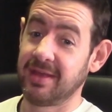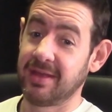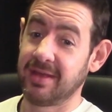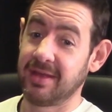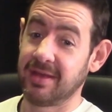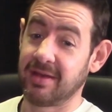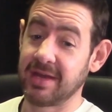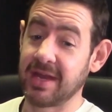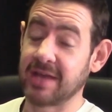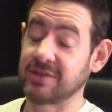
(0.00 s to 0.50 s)

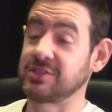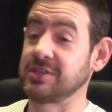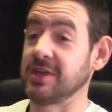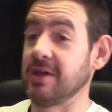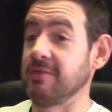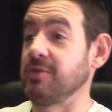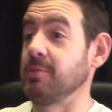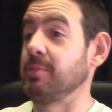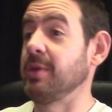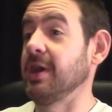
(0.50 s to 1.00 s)
now
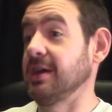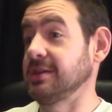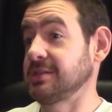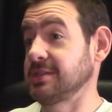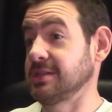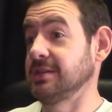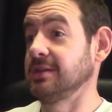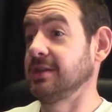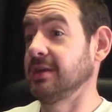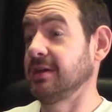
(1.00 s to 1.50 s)
serve the
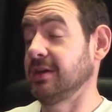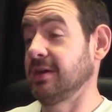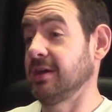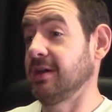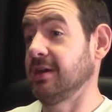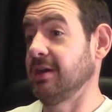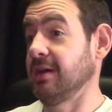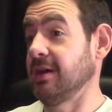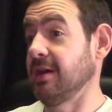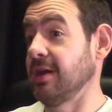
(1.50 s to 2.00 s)
person
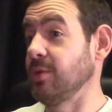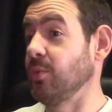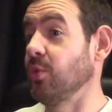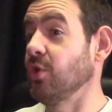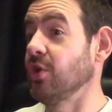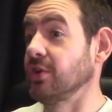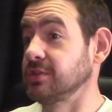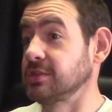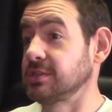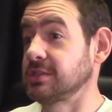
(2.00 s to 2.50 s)
I
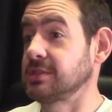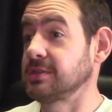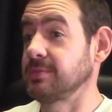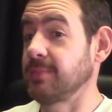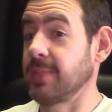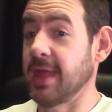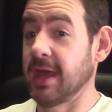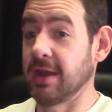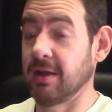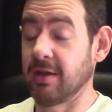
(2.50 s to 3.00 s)
was,
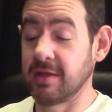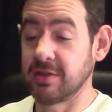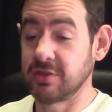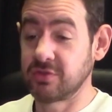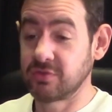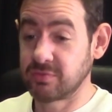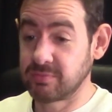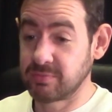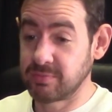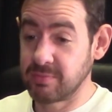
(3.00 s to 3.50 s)
and I
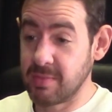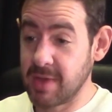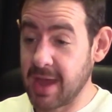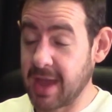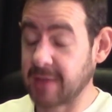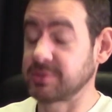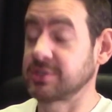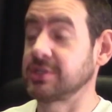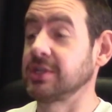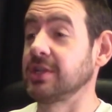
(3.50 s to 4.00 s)

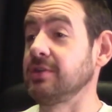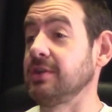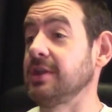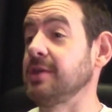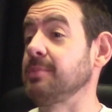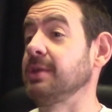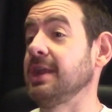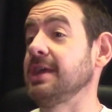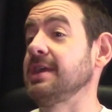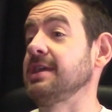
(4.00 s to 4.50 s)
absolutely
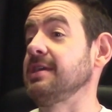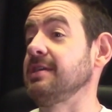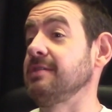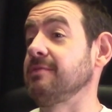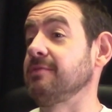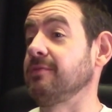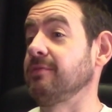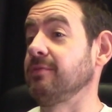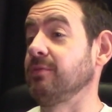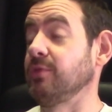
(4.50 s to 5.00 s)

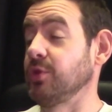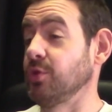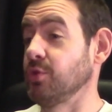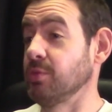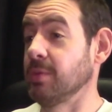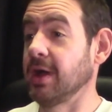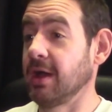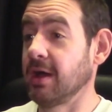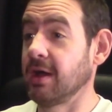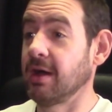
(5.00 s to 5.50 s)
believe with all
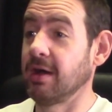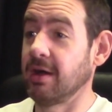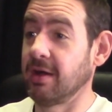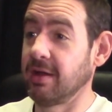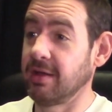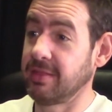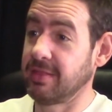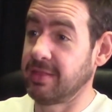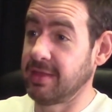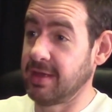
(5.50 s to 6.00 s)
my
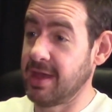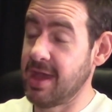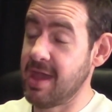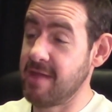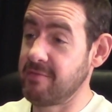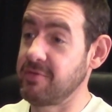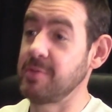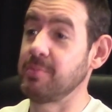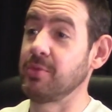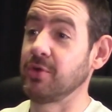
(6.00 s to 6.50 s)
heart that
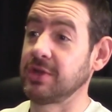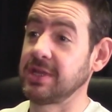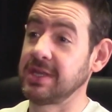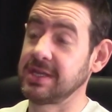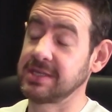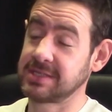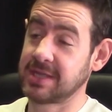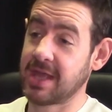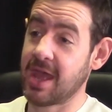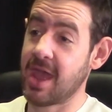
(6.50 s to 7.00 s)
everybody
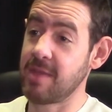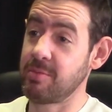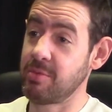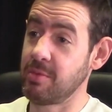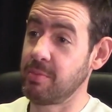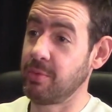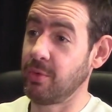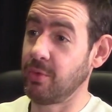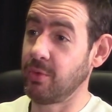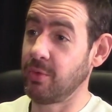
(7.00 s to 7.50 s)
is
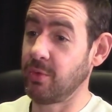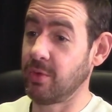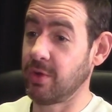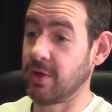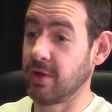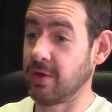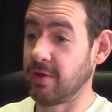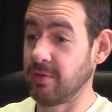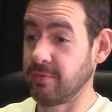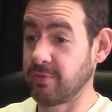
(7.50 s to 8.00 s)
capable
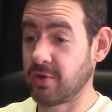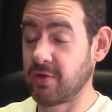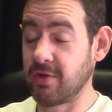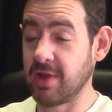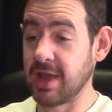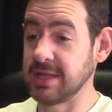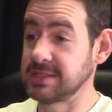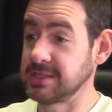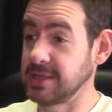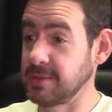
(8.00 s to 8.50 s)
of
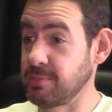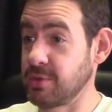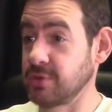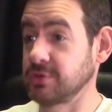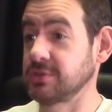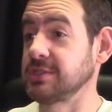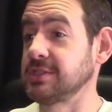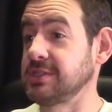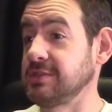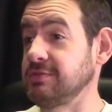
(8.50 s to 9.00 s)
creating
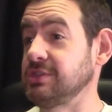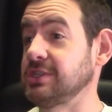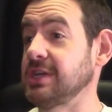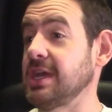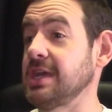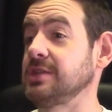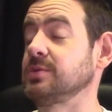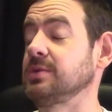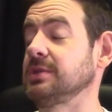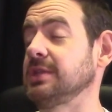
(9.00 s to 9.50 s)
positive
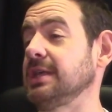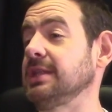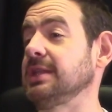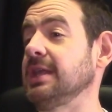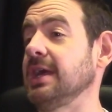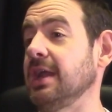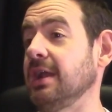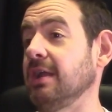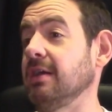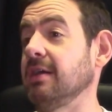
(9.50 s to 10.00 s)
change within
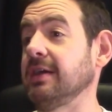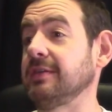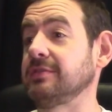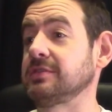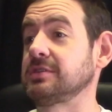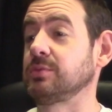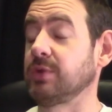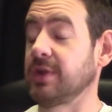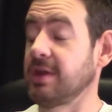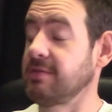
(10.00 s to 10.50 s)
their
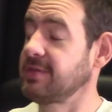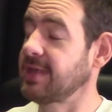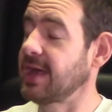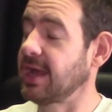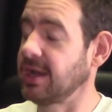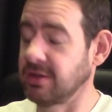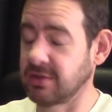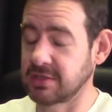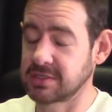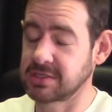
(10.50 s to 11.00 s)
lives, whatever
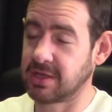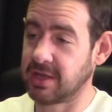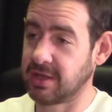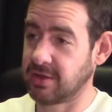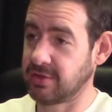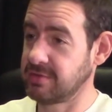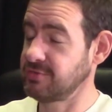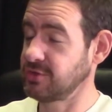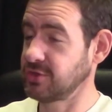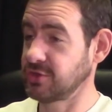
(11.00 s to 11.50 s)
that looks
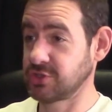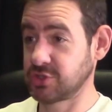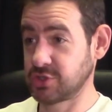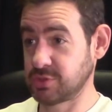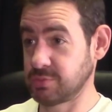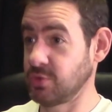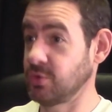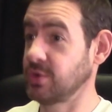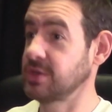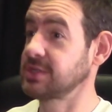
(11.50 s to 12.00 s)
like, or even on the
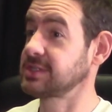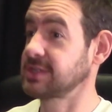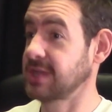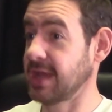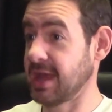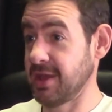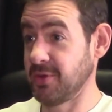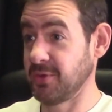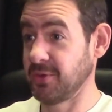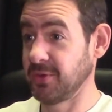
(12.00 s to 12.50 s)
smallest
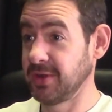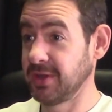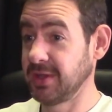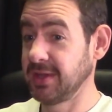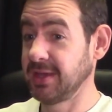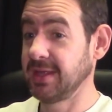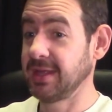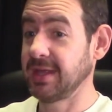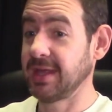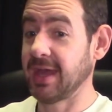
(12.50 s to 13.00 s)
scale.
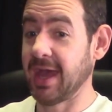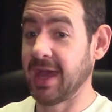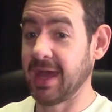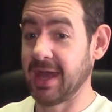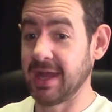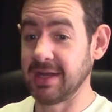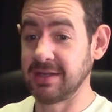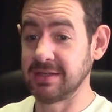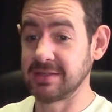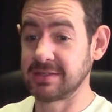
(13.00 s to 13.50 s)

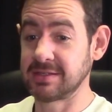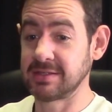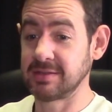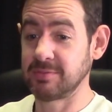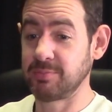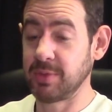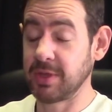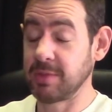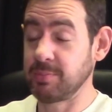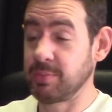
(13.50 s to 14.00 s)
And
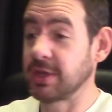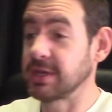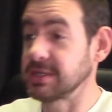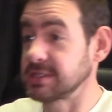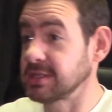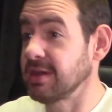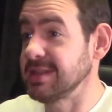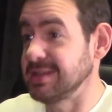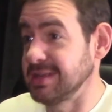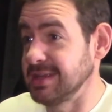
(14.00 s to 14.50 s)
because
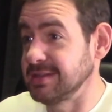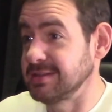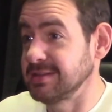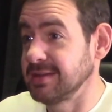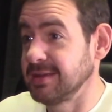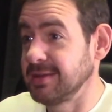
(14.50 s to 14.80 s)
I did,